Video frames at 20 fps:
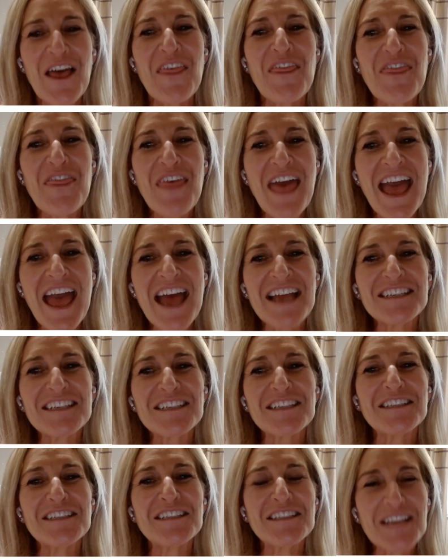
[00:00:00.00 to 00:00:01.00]

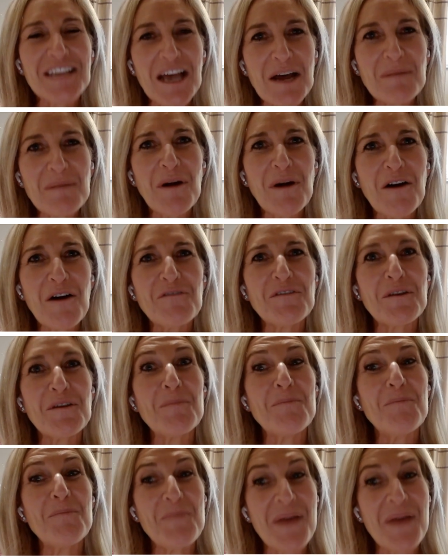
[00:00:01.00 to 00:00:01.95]
that some of the